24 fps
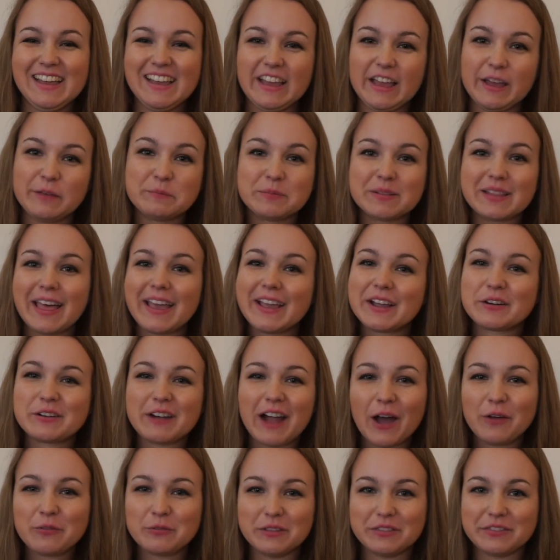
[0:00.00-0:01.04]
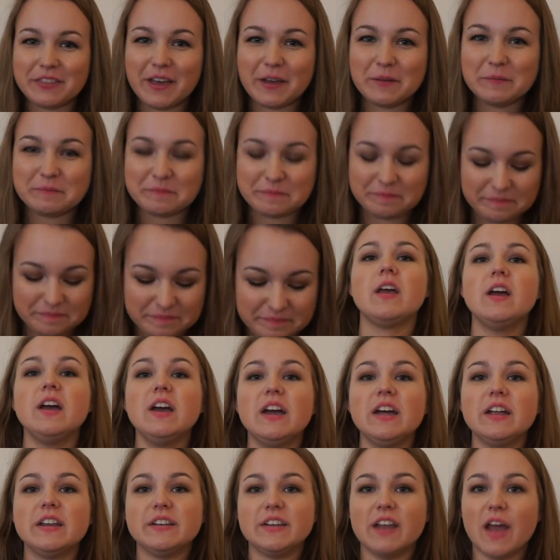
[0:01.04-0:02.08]
And play around with them.
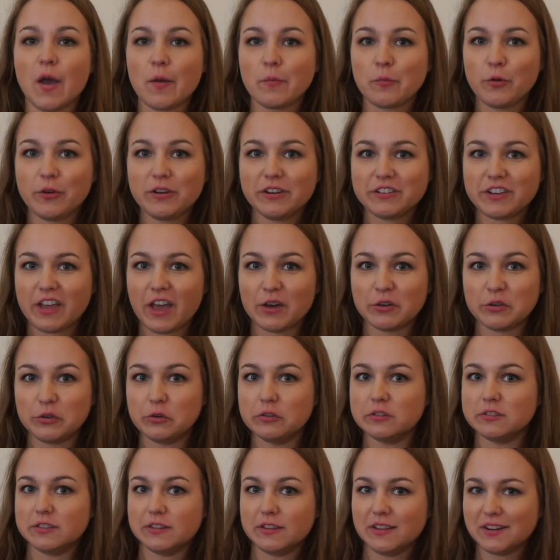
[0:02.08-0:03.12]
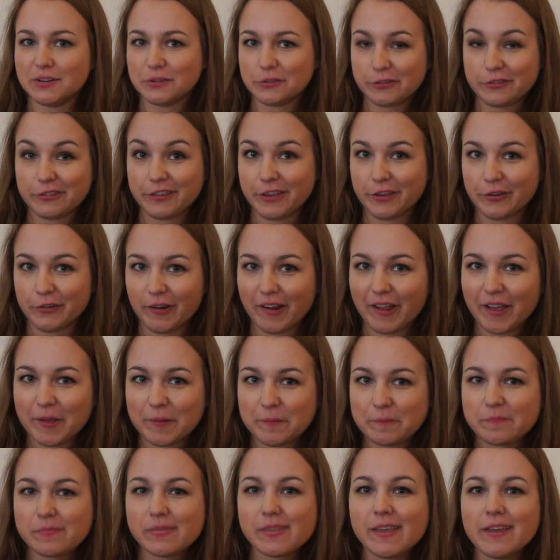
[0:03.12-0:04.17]
Now I'm going to tell you a little
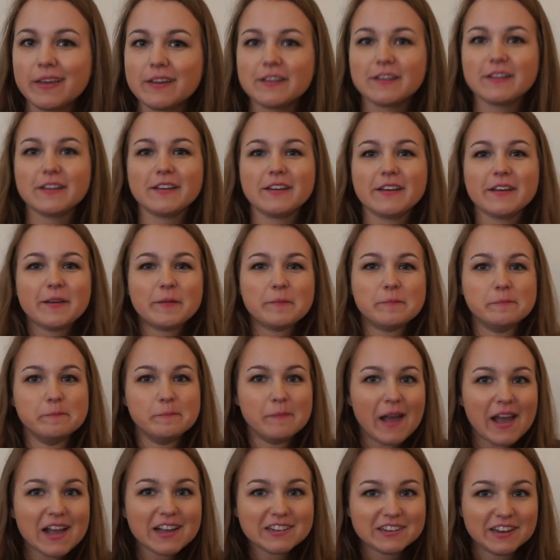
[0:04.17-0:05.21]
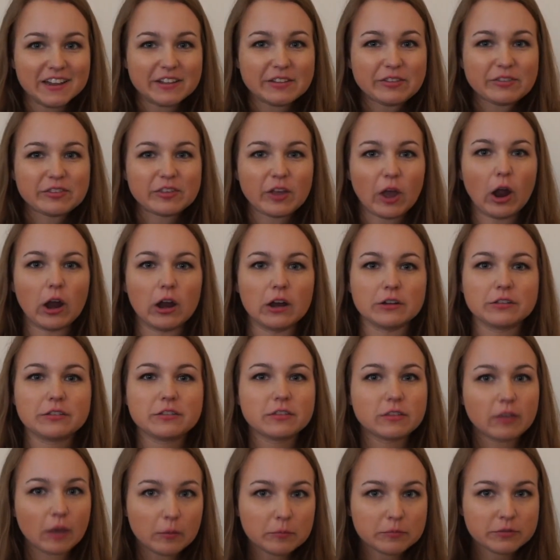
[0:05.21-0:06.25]
secret. Magnets are
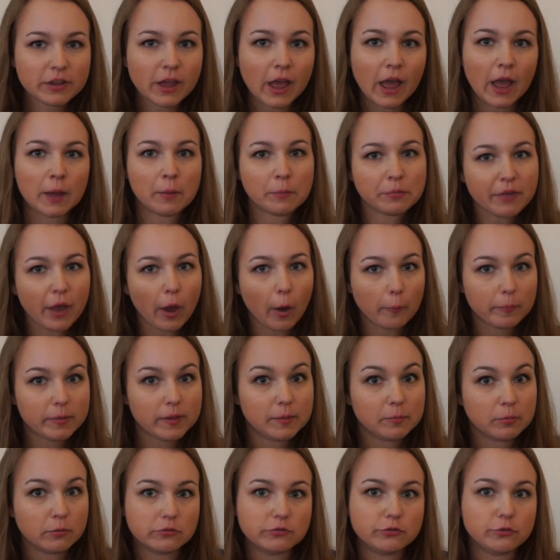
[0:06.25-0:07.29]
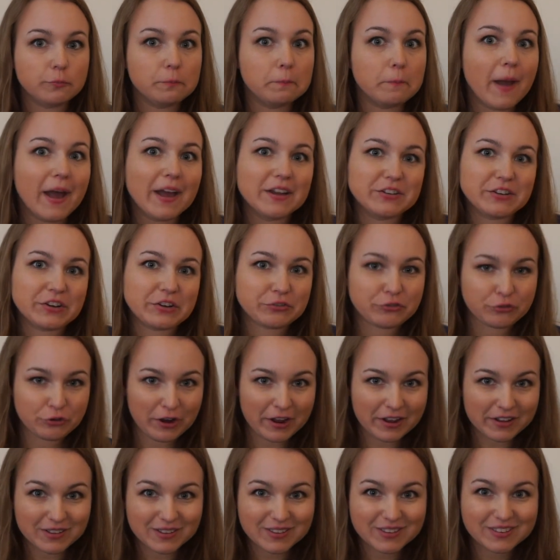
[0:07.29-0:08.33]
sometimes how people do magic
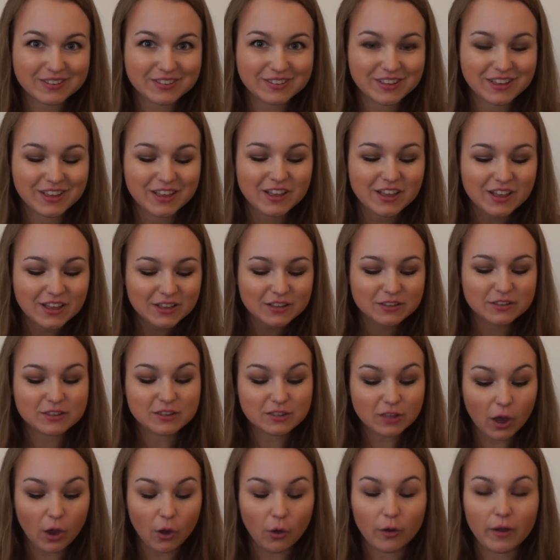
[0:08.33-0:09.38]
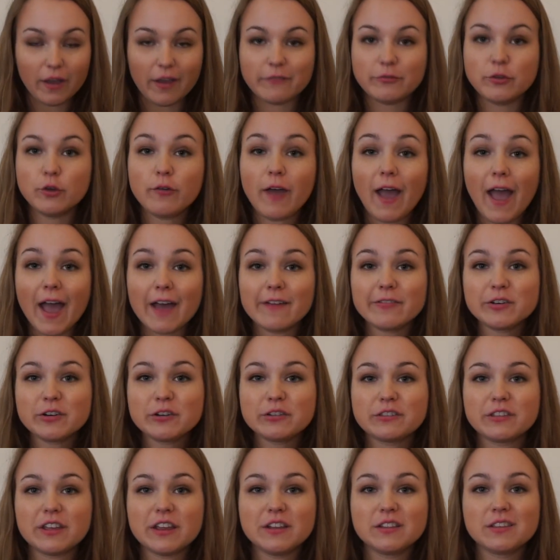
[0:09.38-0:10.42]
tricks. So, if you've ever
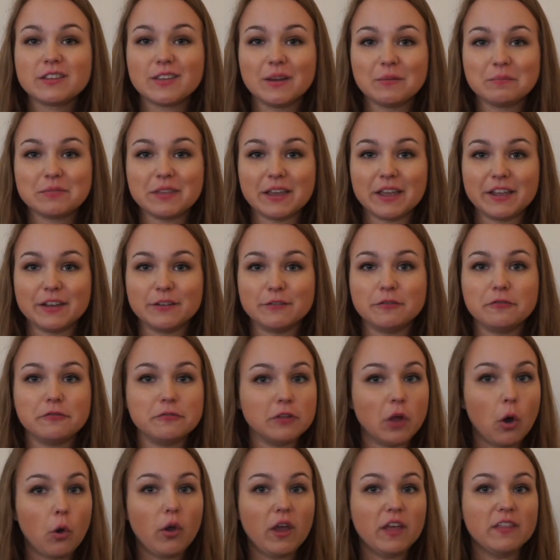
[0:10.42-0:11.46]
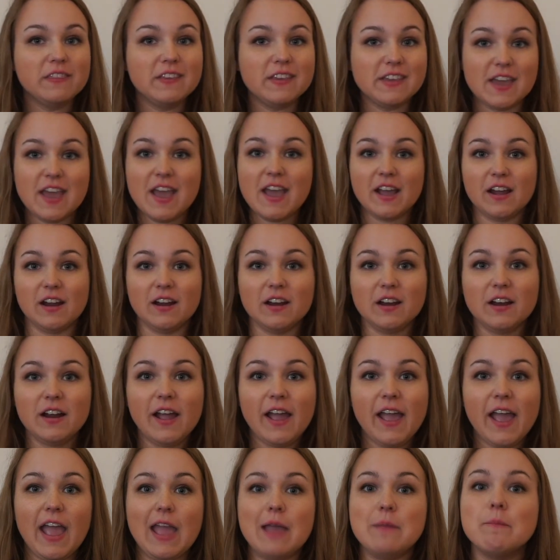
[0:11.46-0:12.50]
seen something float in the air,
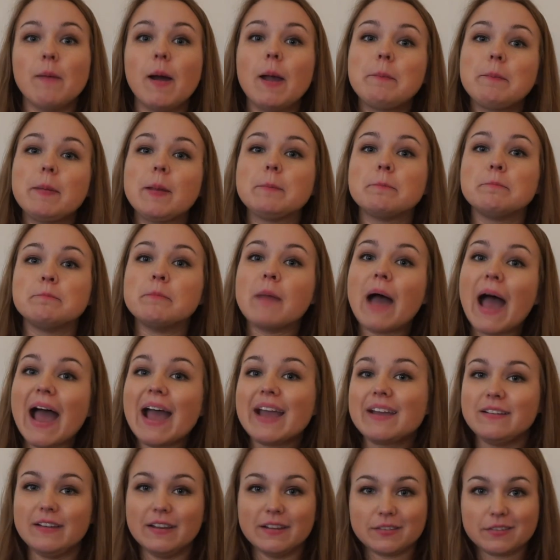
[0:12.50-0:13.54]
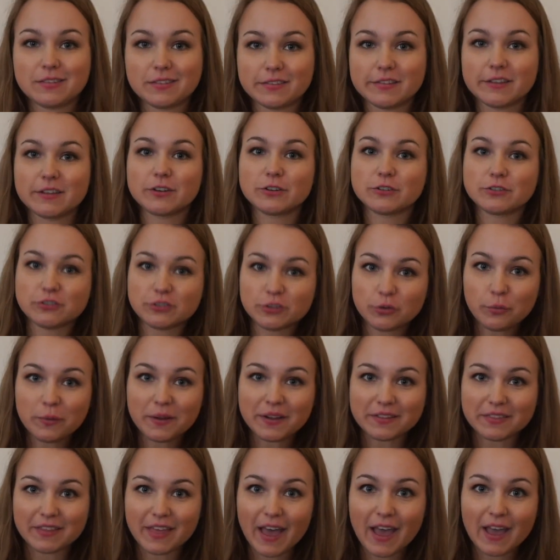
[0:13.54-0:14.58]
it might be magnets that are
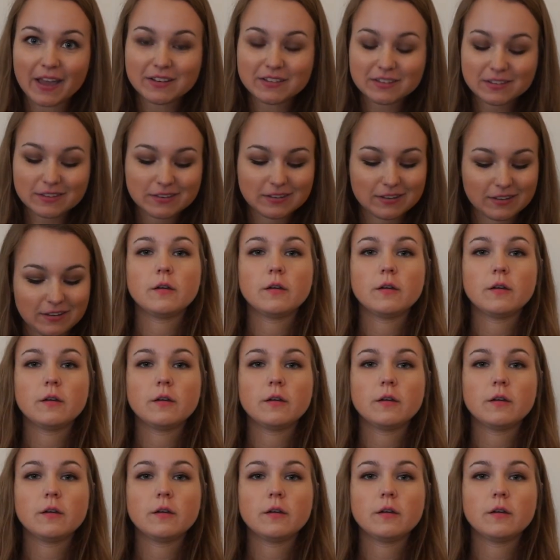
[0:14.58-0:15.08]
doing that.